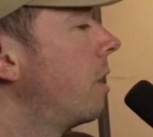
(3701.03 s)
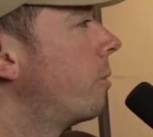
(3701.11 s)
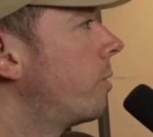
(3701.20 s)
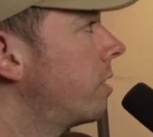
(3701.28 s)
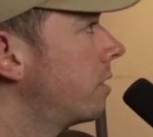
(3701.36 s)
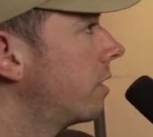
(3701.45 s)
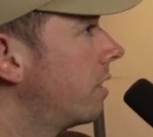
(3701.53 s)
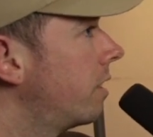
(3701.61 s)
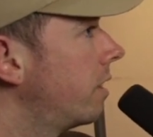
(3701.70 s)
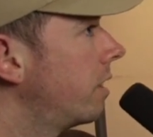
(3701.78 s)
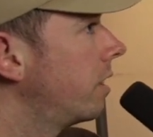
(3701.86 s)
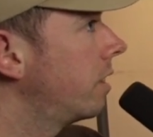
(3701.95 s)
Well,
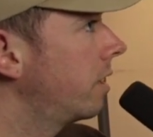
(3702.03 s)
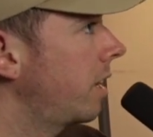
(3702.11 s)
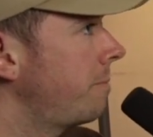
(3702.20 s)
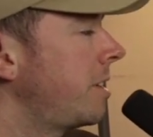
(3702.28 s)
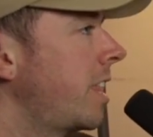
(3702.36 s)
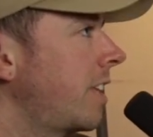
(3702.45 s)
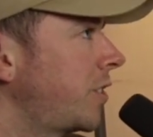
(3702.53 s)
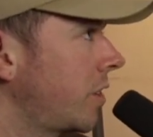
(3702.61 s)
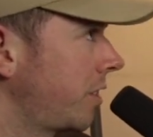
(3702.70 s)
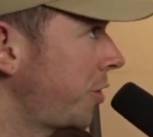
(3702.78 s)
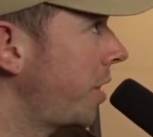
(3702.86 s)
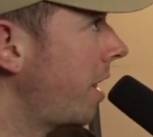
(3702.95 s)
I mean, that
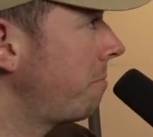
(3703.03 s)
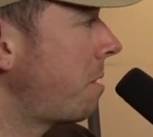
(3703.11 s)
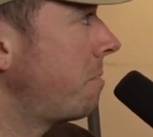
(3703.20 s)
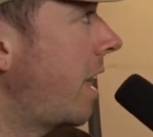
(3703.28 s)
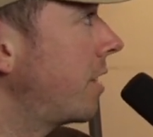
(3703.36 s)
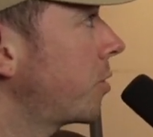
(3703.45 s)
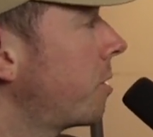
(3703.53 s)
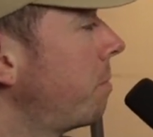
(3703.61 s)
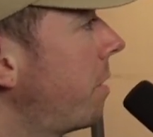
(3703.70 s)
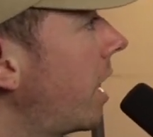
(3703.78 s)
sucks you can't remember that story, but